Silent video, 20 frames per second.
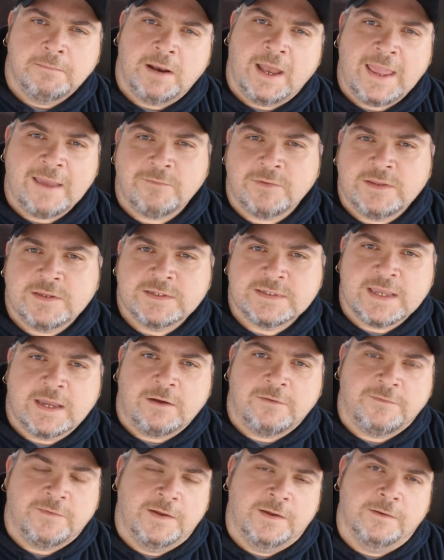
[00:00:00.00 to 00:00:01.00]
playing with your
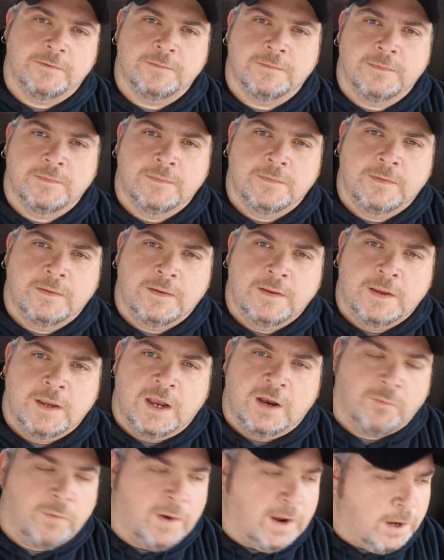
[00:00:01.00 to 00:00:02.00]
cell phone,
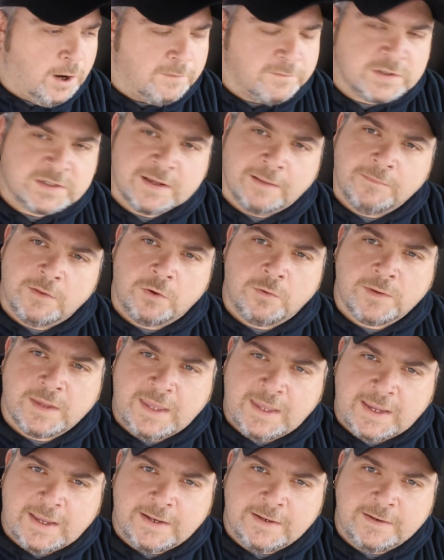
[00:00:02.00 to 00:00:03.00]
and run over some little
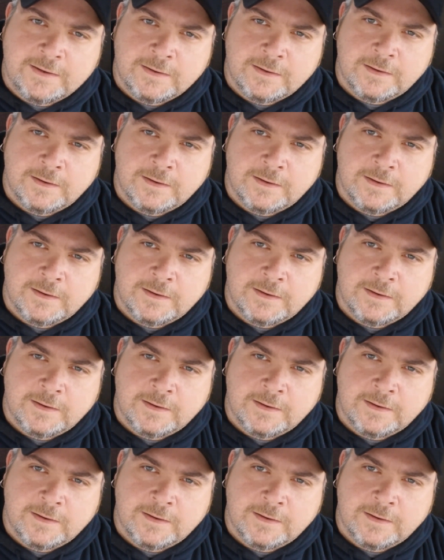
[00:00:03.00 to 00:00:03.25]
kid